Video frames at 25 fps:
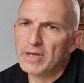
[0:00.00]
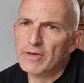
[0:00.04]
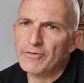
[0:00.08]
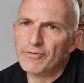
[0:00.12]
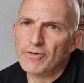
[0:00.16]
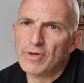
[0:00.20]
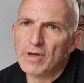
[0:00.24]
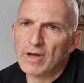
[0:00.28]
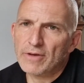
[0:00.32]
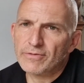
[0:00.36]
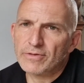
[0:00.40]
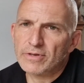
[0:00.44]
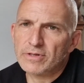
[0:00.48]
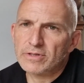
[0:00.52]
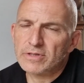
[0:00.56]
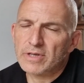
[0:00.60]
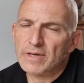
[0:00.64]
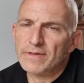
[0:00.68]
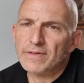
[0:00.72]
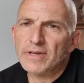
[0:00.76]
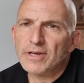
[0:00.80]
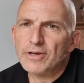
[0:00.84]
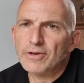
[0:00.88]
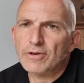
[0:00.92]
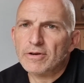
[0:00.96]
If you have not
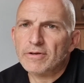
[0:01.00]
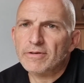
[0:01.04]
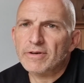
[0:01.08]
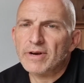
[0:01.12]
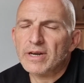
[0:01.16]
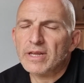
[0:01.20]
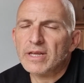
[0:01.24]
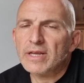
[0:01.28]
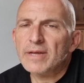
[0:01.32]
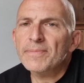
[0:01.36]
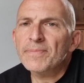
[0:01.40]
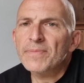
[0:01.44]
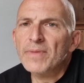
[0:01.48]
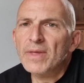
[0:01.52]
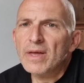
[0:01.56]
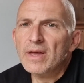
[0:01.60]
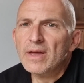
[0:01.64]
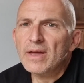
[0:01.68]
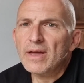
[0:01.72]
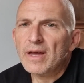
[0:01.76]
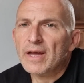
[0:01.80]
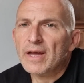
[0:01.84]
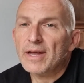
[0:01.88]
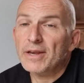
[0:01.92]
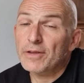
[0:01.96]
done that already,
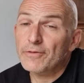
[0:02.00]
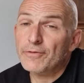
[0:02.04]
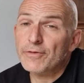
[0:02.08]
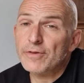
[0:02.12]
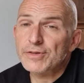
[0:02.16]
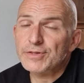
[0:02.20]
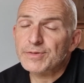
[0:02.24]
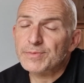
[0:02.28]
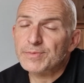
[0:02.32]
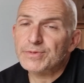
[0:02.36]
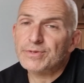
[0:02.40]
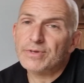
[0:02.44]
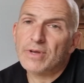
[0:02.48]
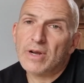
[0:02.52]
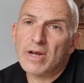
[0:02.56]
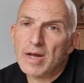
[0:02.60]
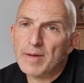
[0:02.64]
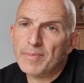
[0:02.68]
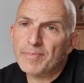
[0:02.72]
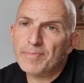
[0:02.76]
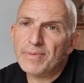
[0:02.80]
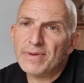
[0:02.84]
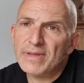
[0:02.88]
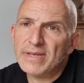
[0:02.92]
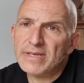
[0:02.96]
and if you subscribe,